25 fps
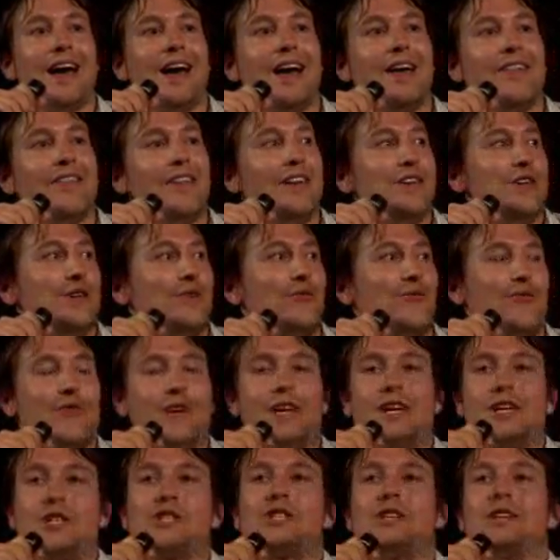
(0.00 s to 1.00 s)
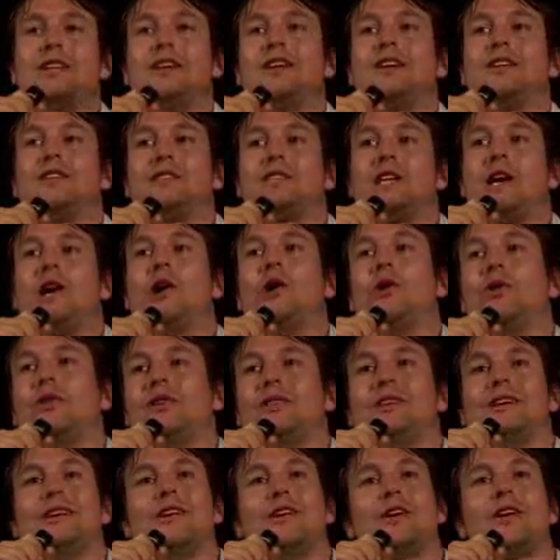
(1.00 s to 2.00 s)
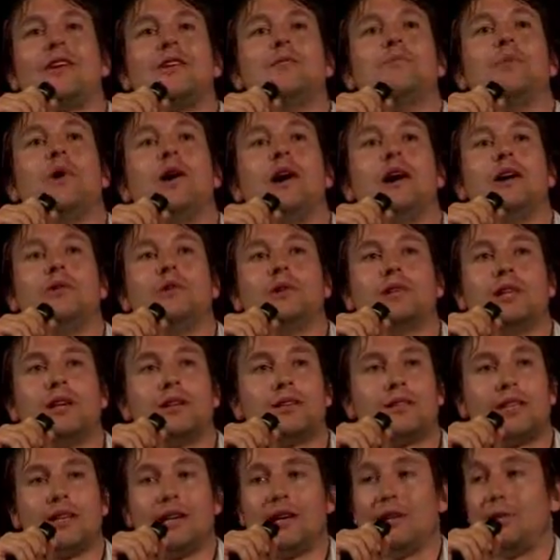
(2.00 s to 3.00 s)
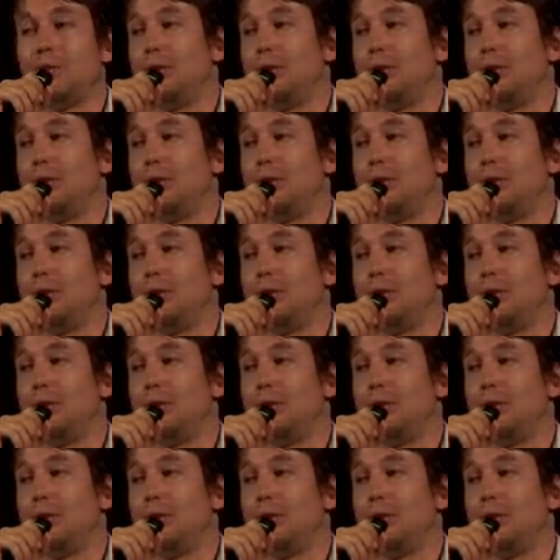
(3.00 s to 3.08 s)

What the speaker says: And then you finish, and you can tell that they're not going to buy it when they say,